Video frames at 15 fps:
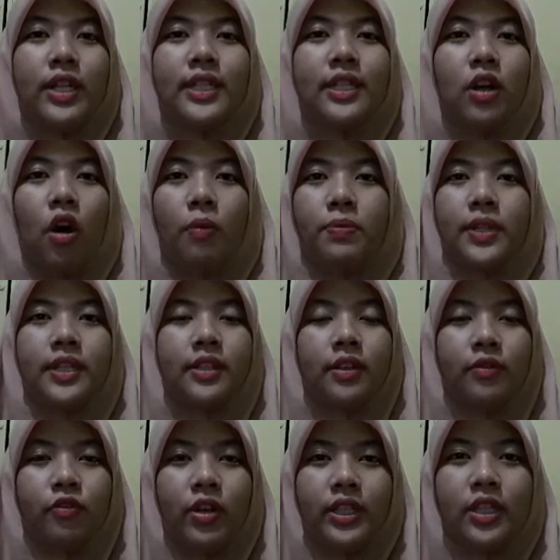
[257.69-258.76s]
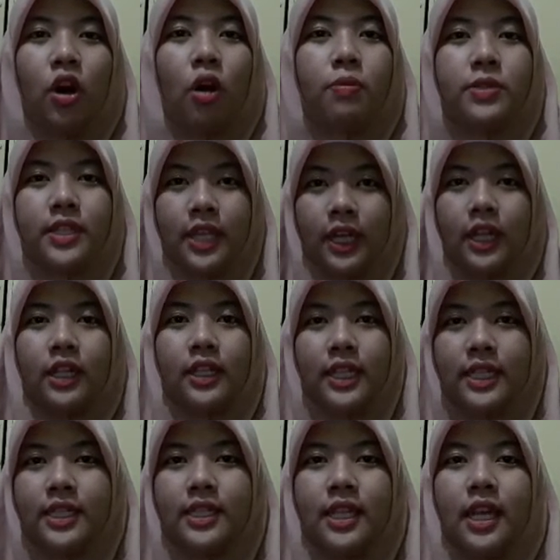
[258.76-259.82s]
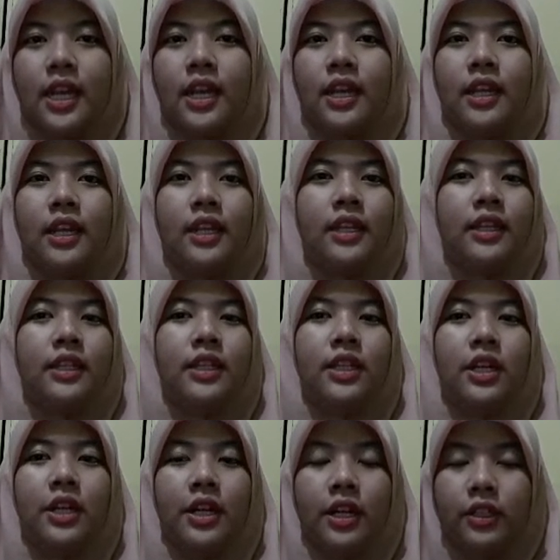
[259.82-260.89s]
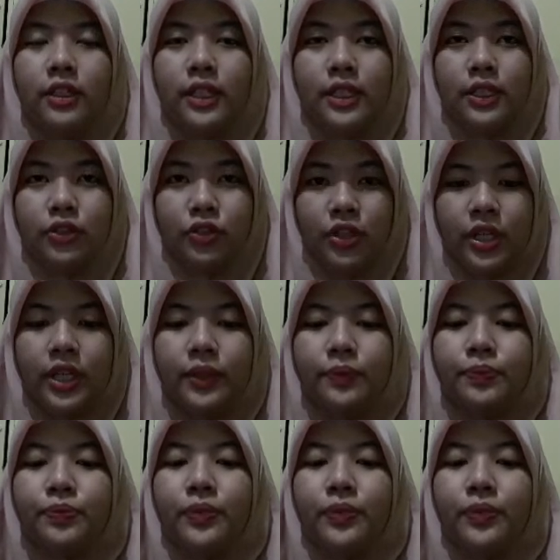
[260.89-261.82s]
the obstacle is in the early learning